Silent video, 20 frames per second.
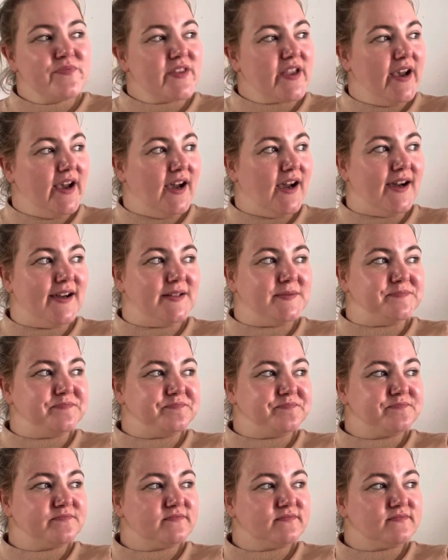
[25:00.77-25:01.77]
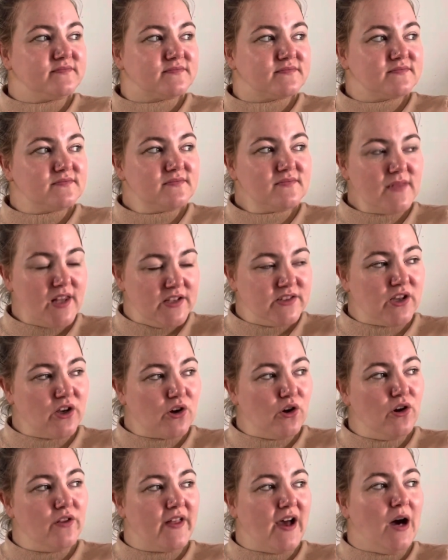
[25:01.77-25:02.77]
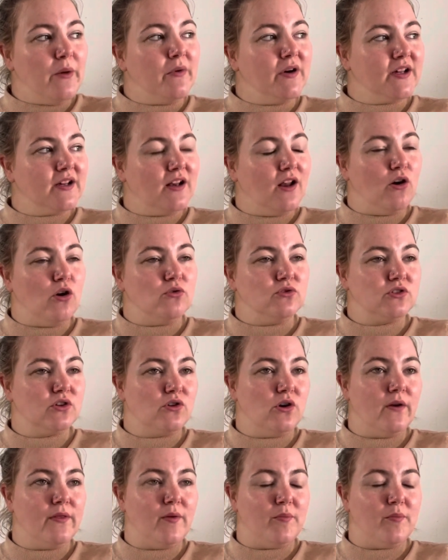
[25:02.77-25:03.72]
So I got that one, and I also got the